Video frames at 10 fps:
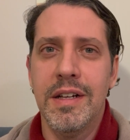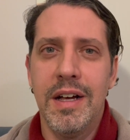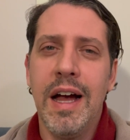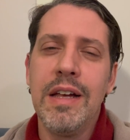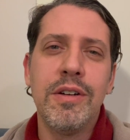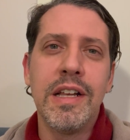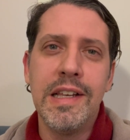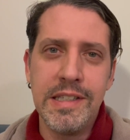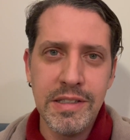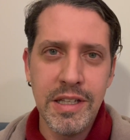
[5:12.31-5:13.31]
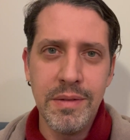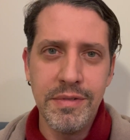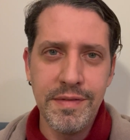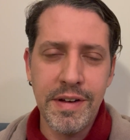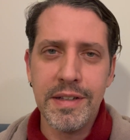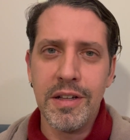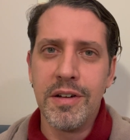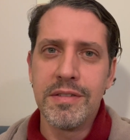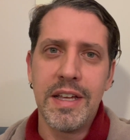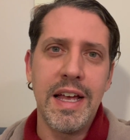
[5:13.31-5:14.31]
I couldn't listen to them for very
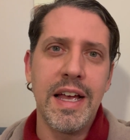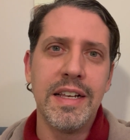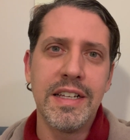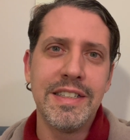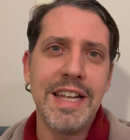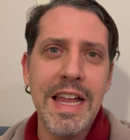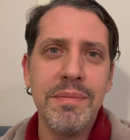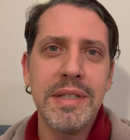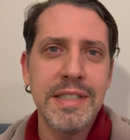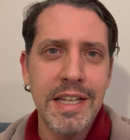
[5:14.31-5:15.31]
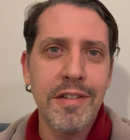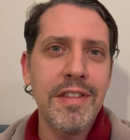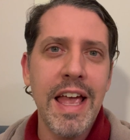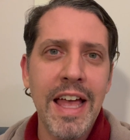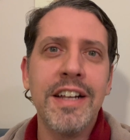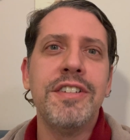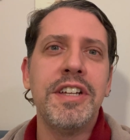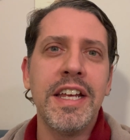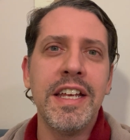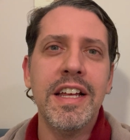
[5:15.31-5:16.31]
long. They had 10% of the
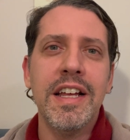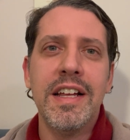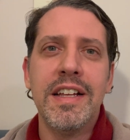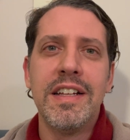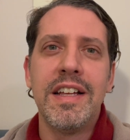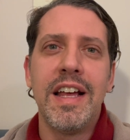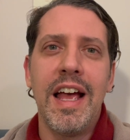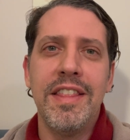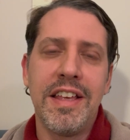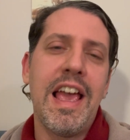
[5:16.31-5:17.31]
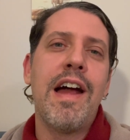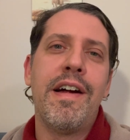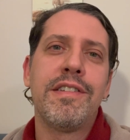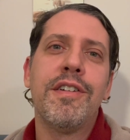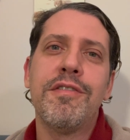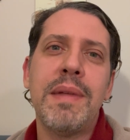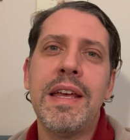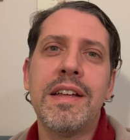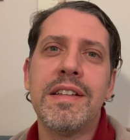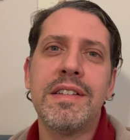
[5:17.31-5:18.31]
energy and the character of
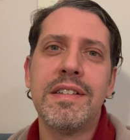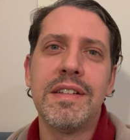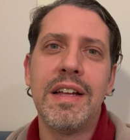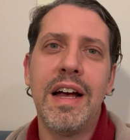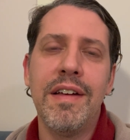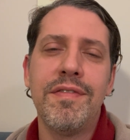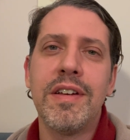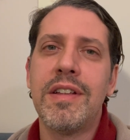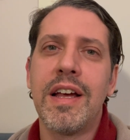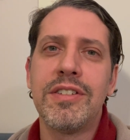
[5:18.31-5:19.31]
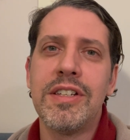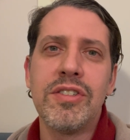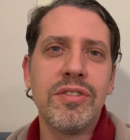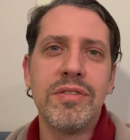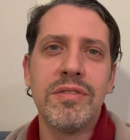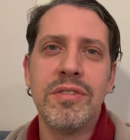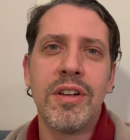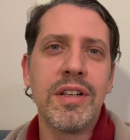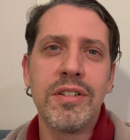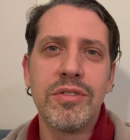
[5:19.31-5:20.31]
Megan. I feel like she's
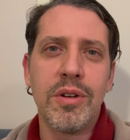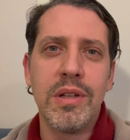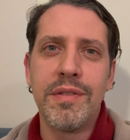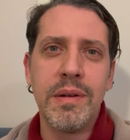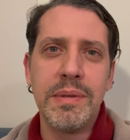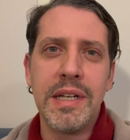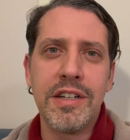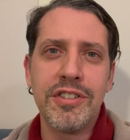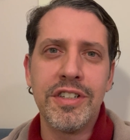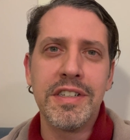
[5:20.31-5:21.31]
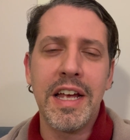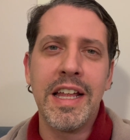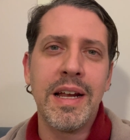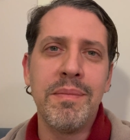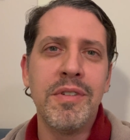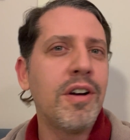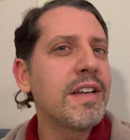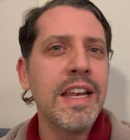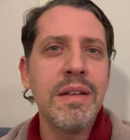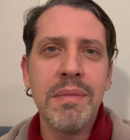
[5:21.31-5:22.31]
not in control of her production, and I'm not
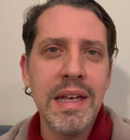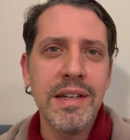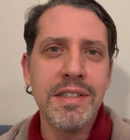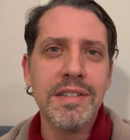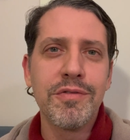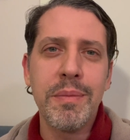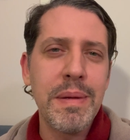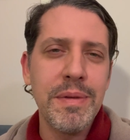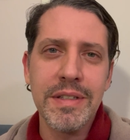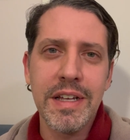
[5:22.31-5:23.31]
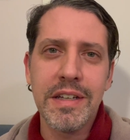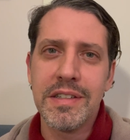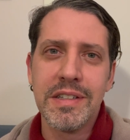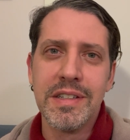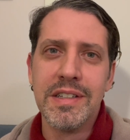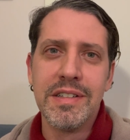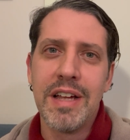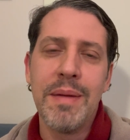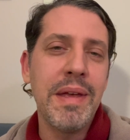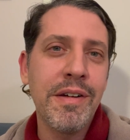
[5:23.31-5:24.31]
getting Megan from her music.
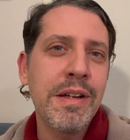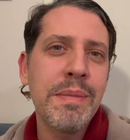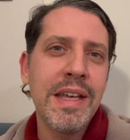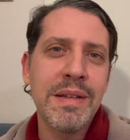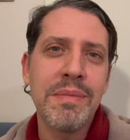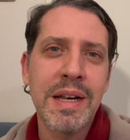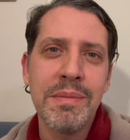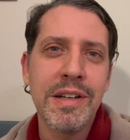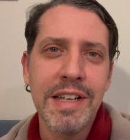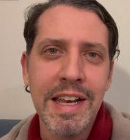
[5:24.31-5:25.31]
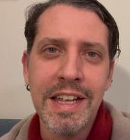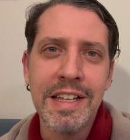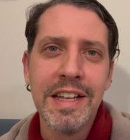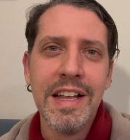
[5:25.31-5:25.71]
I'm hearing Megan, but I'm not getting